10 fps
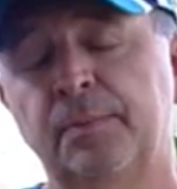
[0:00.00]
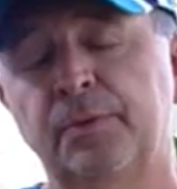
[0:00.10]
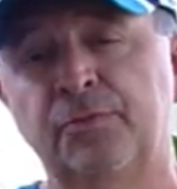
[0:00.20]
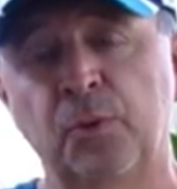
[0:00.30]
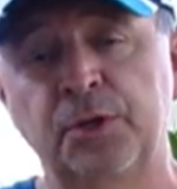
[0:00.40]

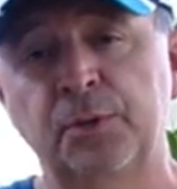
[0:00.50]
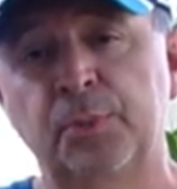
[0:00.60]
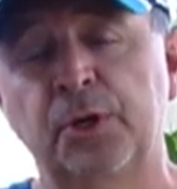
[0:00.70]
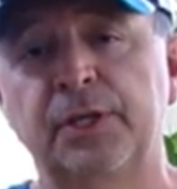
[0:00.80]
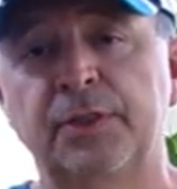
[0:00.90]
before you
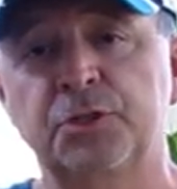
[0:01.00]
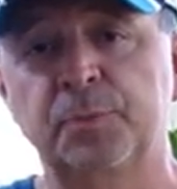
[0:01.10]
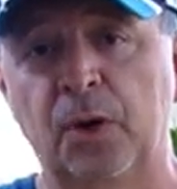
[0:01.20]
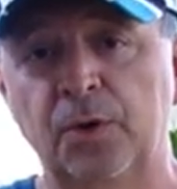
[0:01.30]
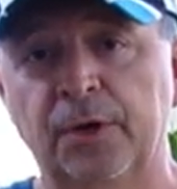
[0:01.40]
put it in the
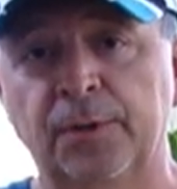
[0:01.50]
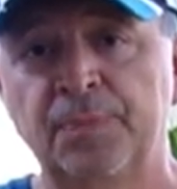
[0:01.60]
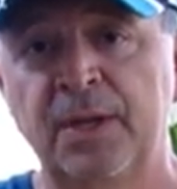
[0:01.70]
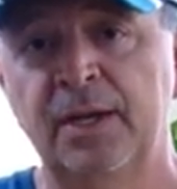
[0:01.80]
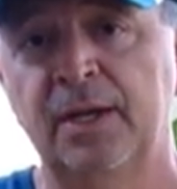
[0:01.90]
smoker.
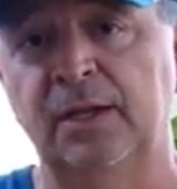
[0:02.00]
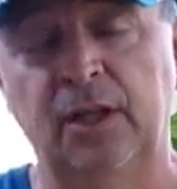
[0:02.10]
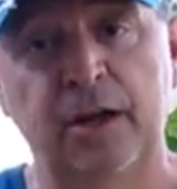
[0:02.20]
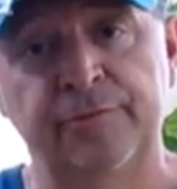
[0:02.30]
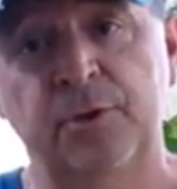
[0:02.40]
A
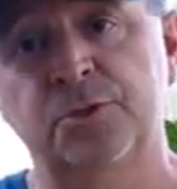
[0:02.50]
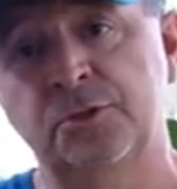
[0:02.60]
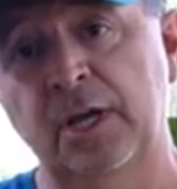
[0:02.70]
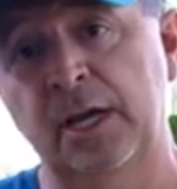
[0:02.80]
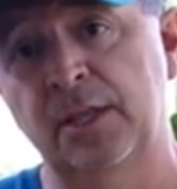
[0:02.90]
lot of folks
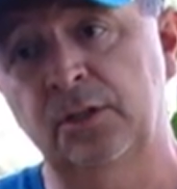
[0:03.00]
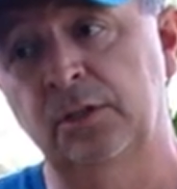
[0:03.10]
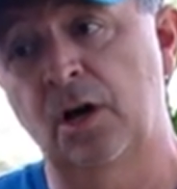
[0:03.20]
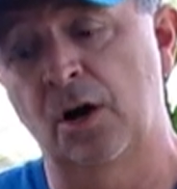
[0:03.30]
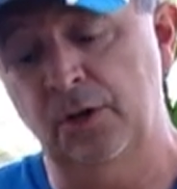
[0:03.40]
will tell you that the
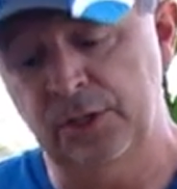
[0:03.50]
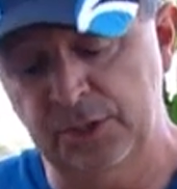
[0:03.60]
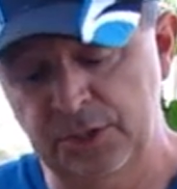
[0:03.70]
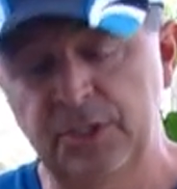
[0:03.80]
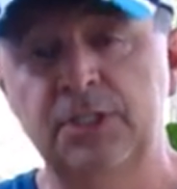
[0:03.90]
longer that
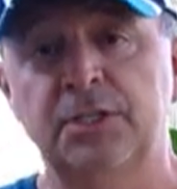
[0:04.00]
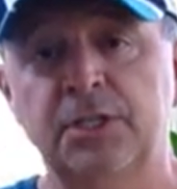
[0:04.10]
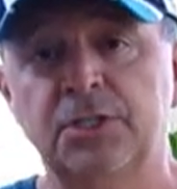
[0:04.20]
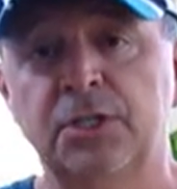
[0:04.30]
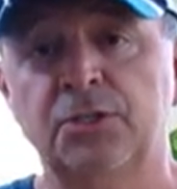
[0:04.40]
the seasoning
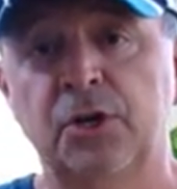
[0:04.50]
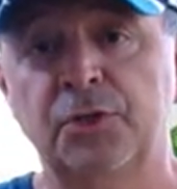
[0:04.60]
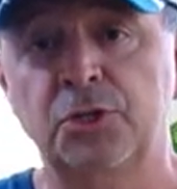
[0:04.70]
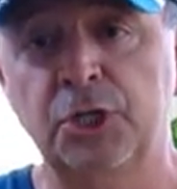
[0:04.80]
sits on the